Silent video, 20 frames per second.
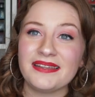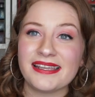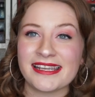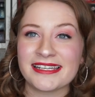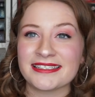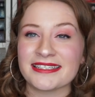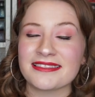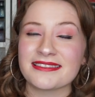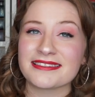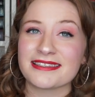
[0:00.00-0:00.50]

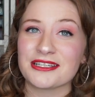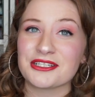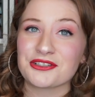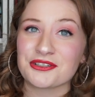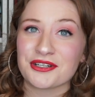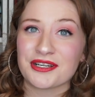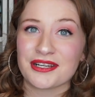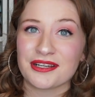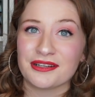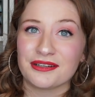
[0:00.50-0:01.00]
18th
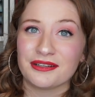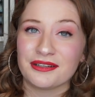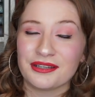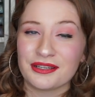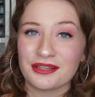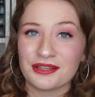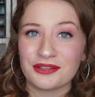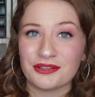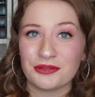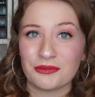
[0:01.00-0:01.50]
century
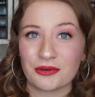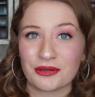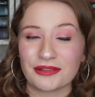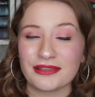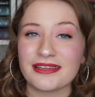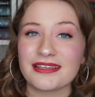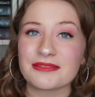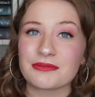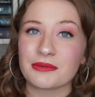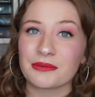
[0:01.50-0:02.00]
New
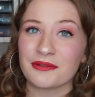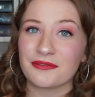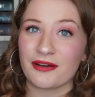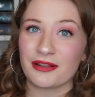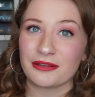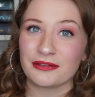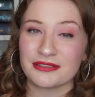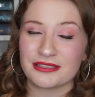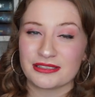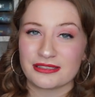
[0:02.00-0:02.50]
Orleans, where we
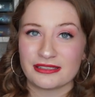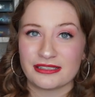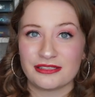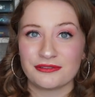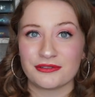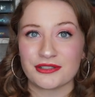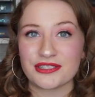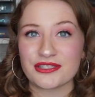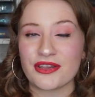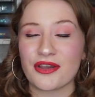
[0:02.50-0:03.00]
follow
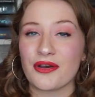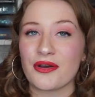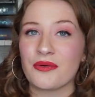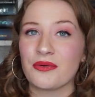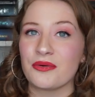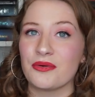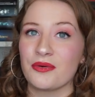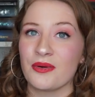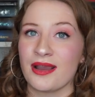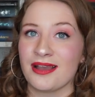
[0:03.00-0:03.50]
Celine
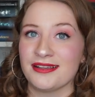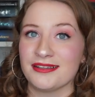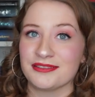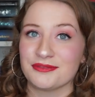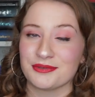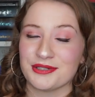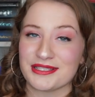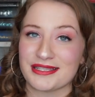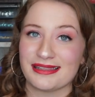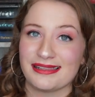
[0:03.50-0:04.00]
Rousseau, who
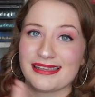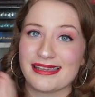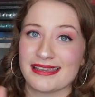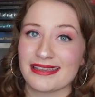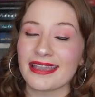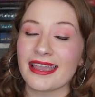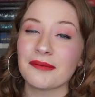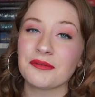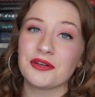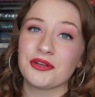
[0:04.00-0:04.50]
has recently
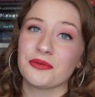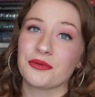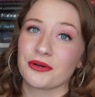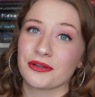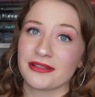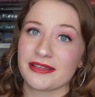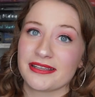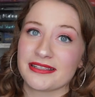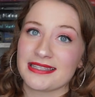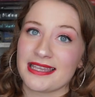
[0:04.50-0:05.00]
came to New
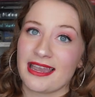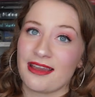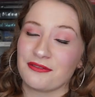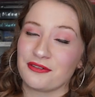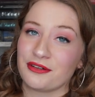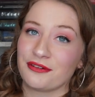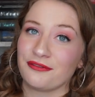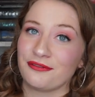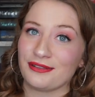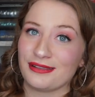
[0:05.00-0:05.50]
Orleans
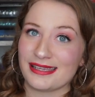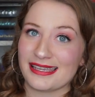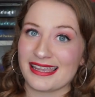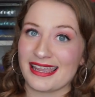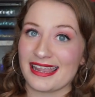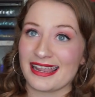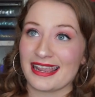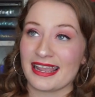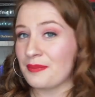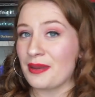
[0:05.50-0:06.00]
after
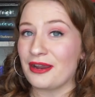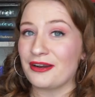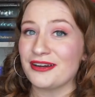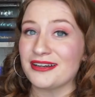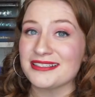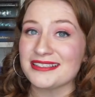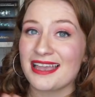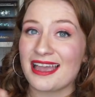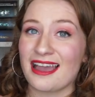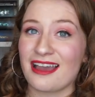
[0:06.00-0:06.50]
fleeing
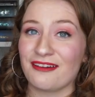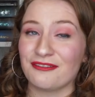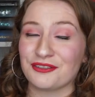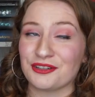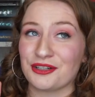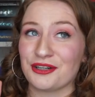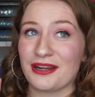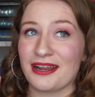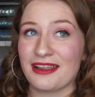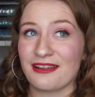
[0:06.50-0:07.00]
Paris
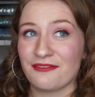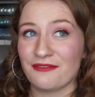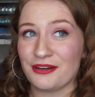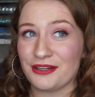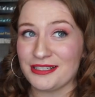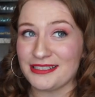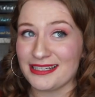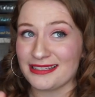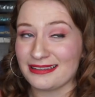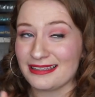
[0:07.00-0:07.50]
after a
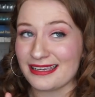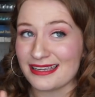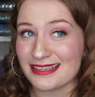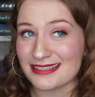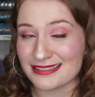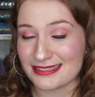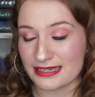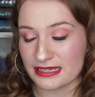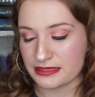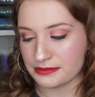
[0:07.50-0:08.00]
very deadly
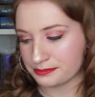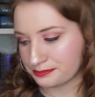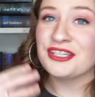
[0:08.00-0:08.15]
incident.